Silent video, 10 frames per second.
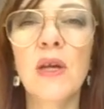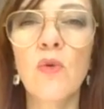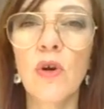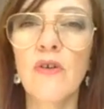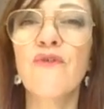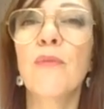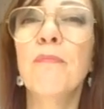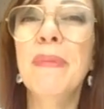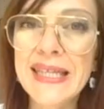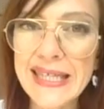they were
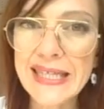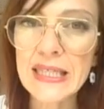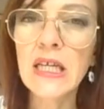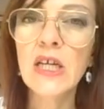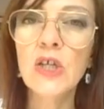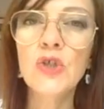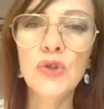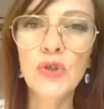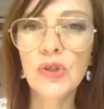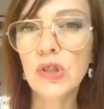forbidden
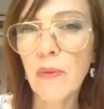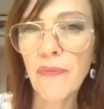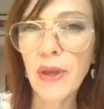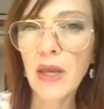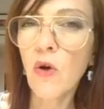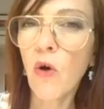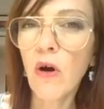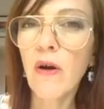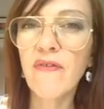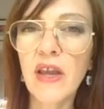to do something,
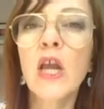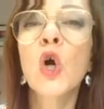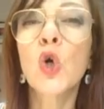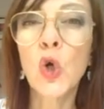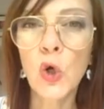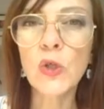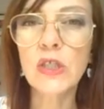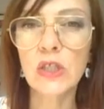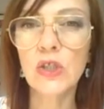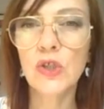or they
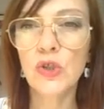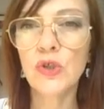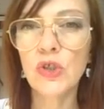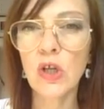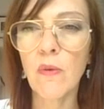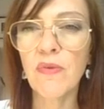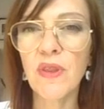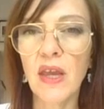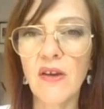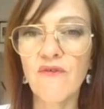couldn't do something.